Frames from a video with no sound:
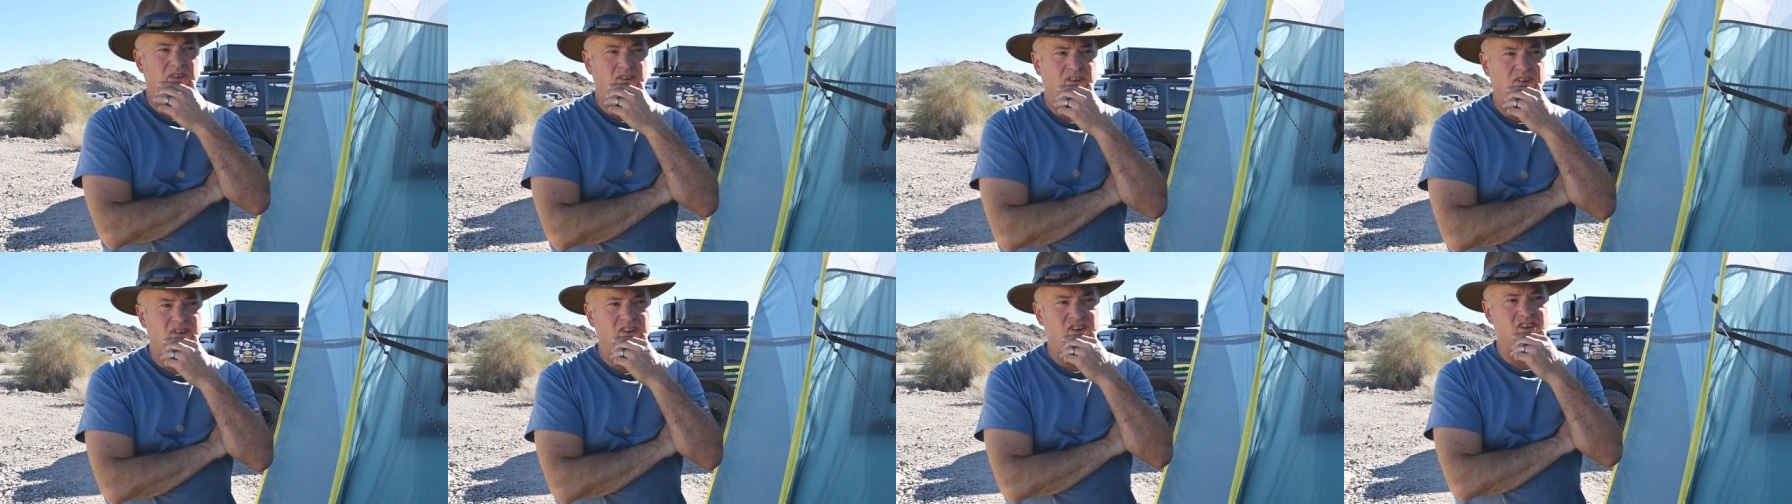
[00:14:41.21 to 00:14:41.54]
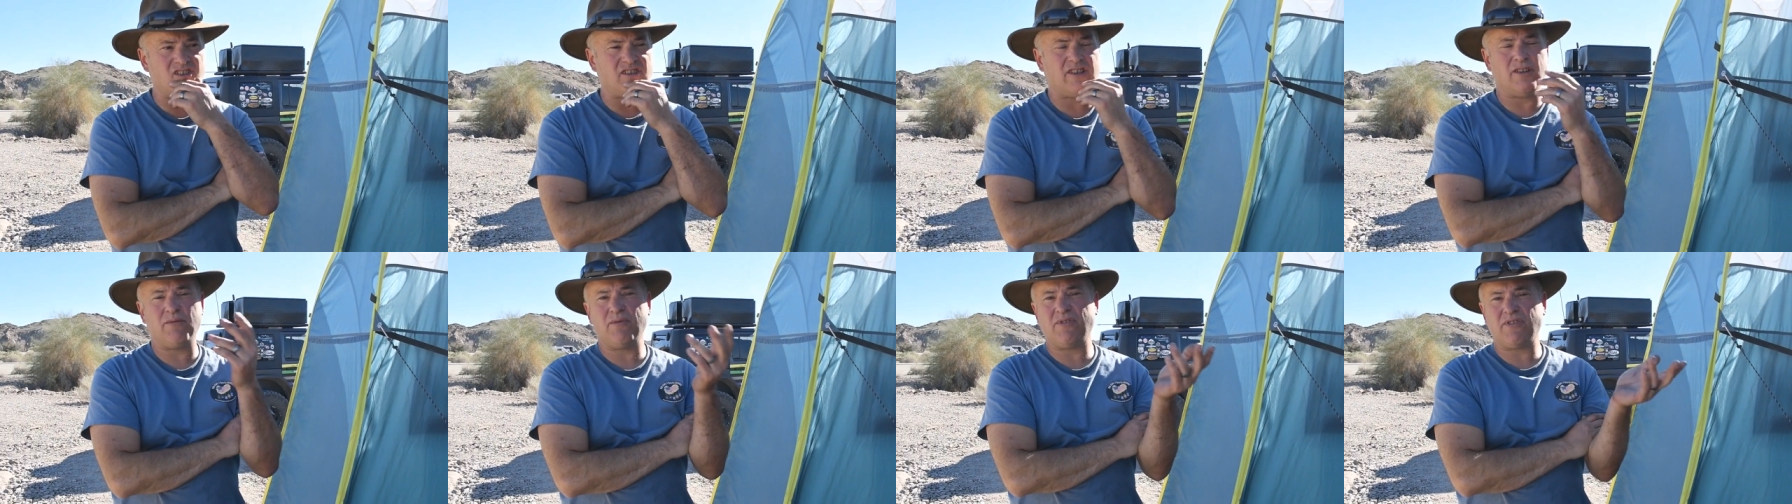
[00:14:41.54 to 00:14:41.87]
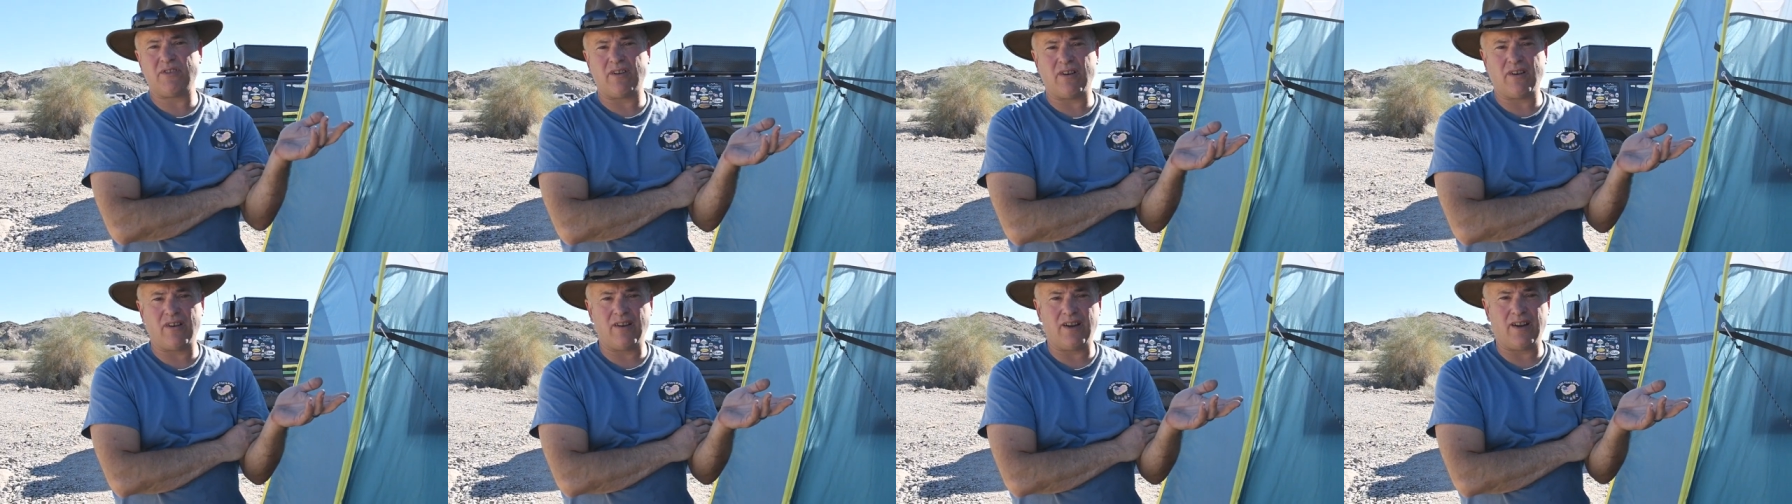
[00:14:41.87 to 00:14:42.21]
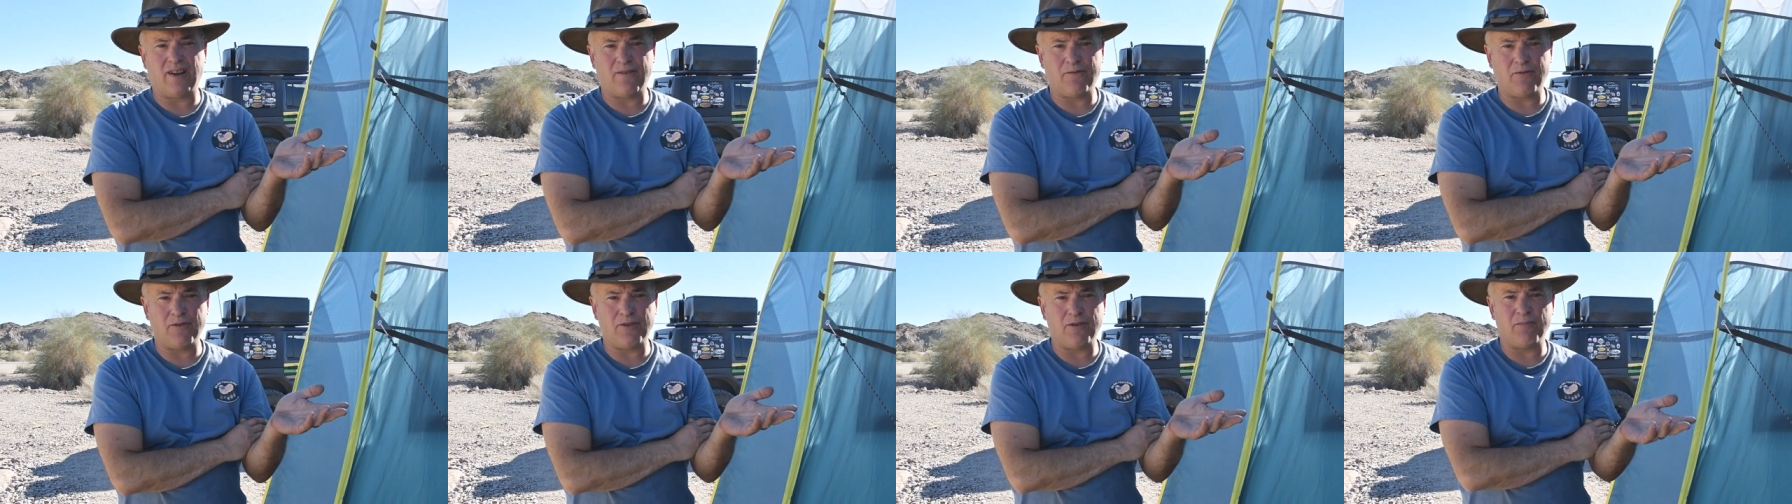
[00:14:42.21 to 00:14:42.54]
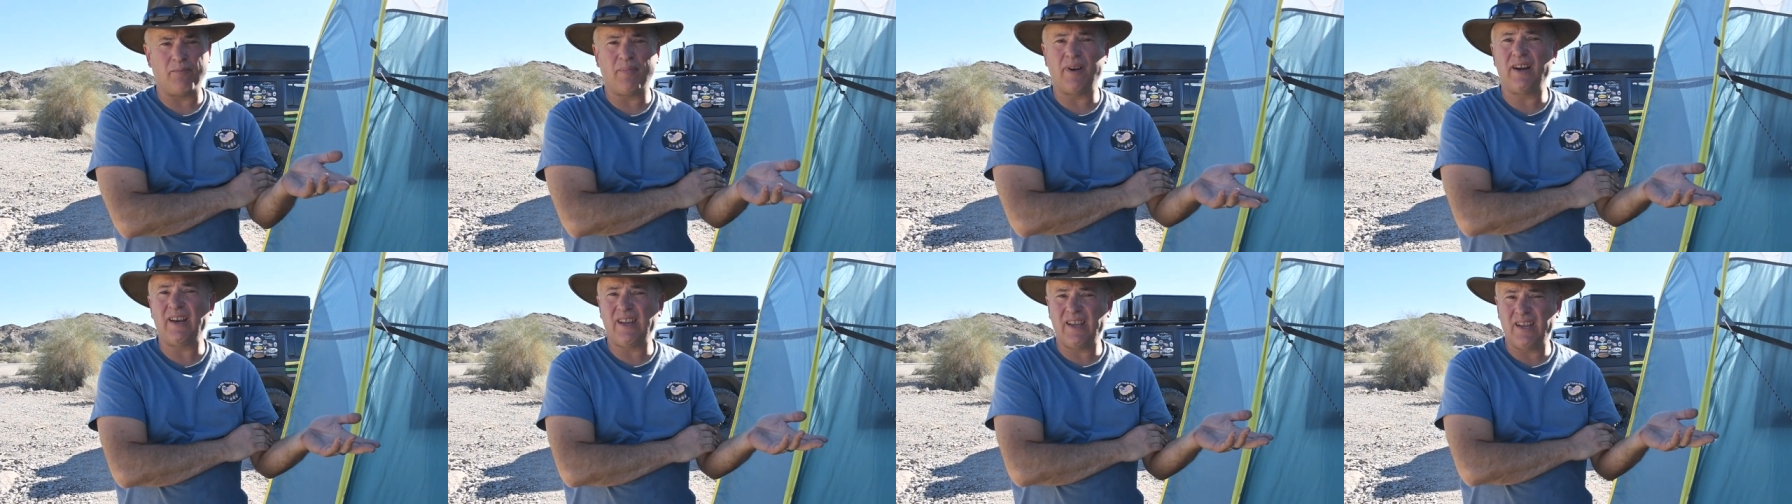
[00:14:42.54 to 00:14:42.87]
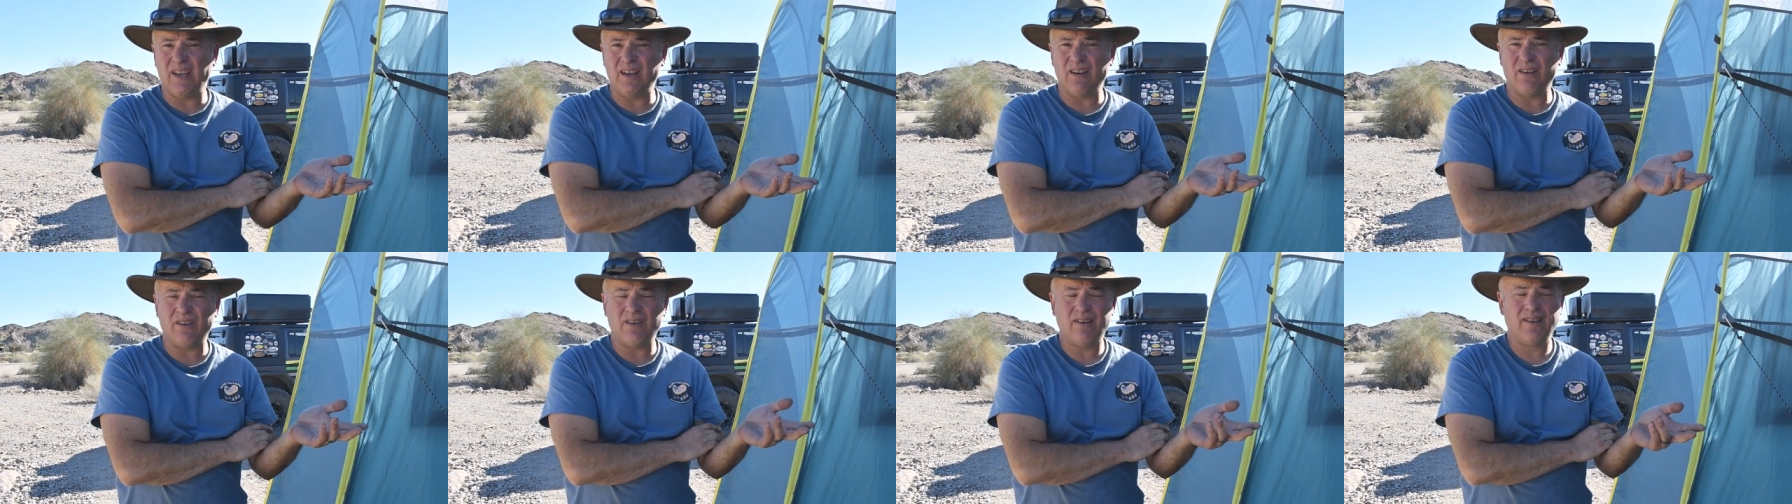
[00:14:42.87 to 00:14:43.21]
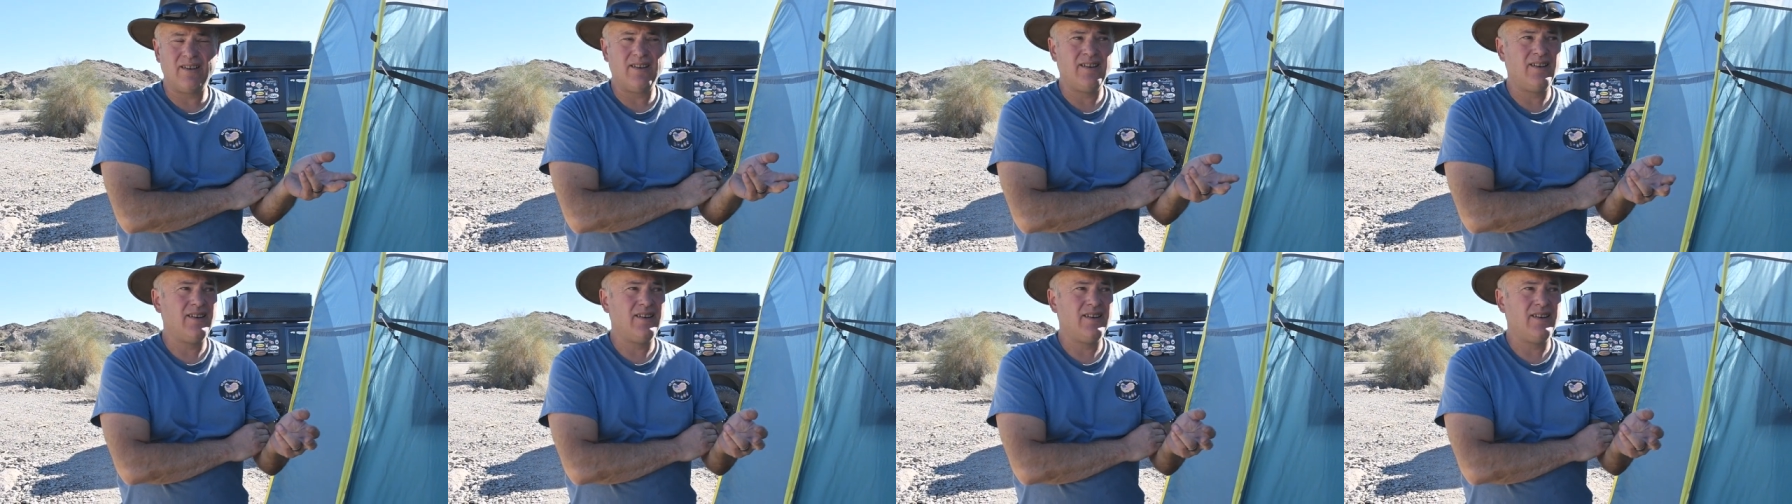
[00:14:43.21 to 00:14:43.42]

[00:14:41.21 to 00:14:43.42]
initially we started off with a buddy heater